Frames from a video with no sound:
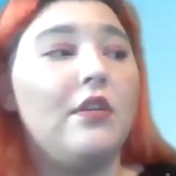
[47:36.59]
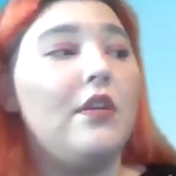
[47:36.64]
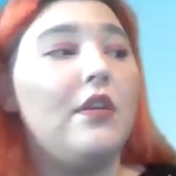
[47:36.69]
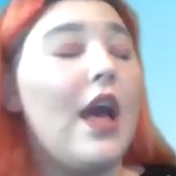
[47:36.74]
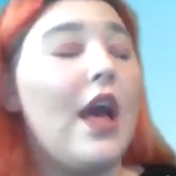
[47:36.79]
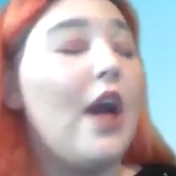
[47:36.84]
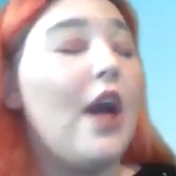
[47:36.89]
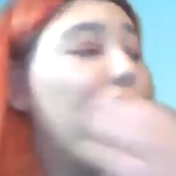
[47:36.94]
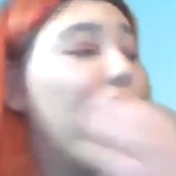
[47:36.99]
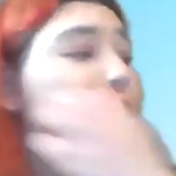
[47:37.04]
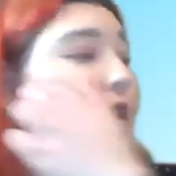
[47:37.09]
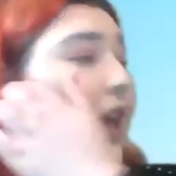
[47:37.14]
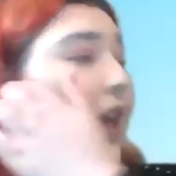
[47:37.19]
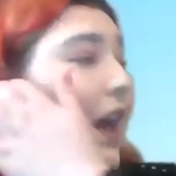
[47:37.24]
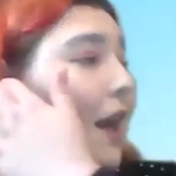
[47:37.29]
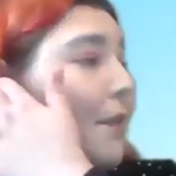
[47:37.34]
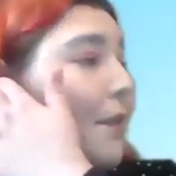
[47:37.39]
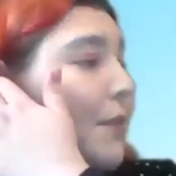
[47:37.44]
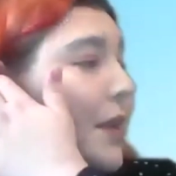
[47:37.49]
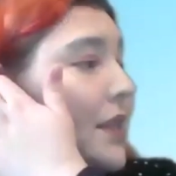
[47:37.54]
Healthy
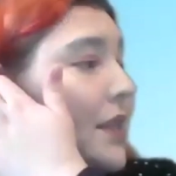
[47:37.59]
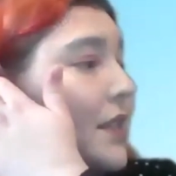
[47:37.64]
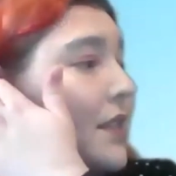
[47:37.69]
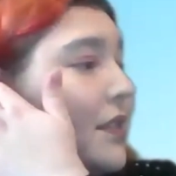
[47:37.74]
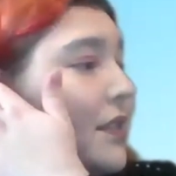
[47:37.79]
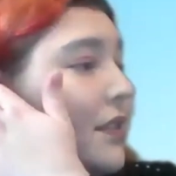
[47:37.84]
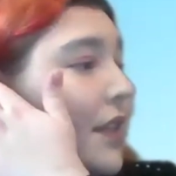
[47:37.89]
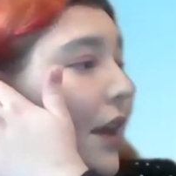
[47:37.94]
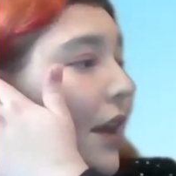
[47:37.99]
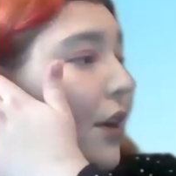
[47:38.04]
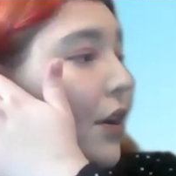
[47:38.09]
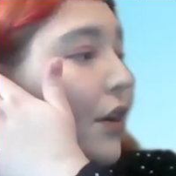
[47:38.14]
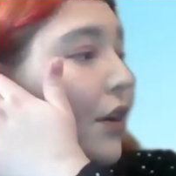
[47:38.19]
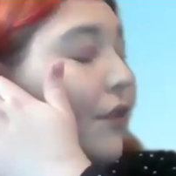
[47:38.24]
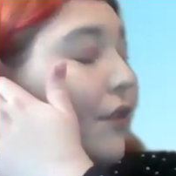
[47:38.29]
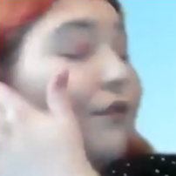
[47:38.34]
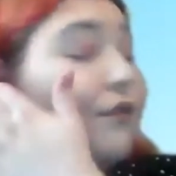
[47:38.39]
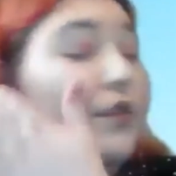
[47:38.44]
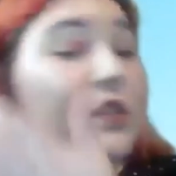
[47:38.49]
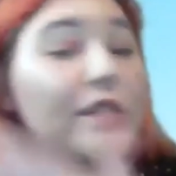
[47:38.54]
habits that are
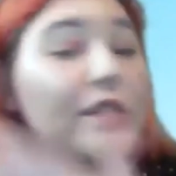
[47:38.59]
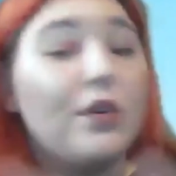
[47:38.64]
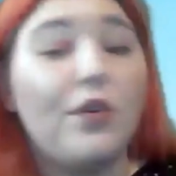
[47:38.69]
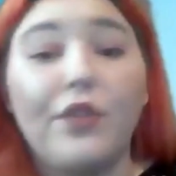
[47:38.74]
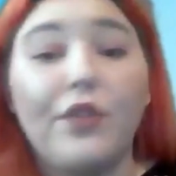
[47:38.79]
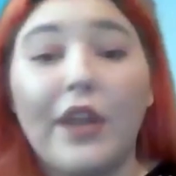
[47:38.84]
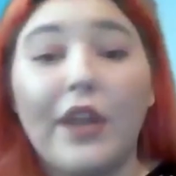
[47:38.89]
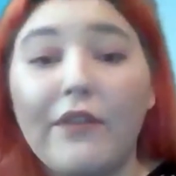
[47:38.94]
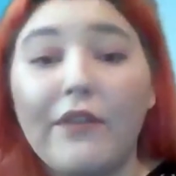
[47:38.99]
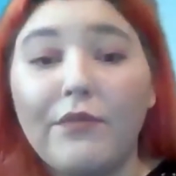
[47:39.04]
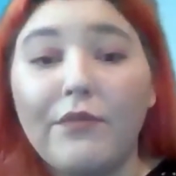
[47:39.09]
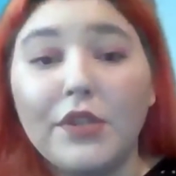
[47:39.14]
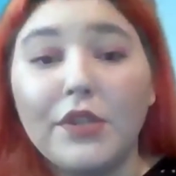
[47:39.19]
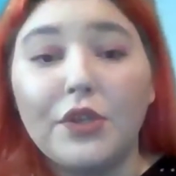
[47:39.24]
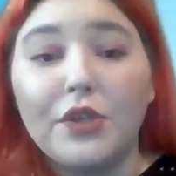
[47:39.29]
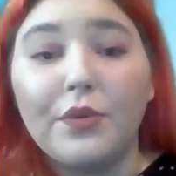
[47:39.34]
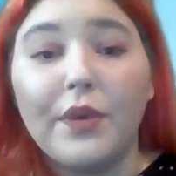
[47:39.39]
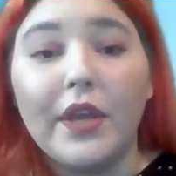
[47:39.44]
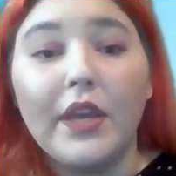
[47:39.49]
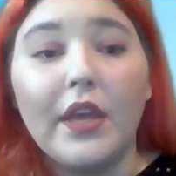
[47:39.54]
physical that I've been
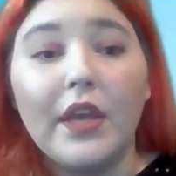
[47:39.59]
doing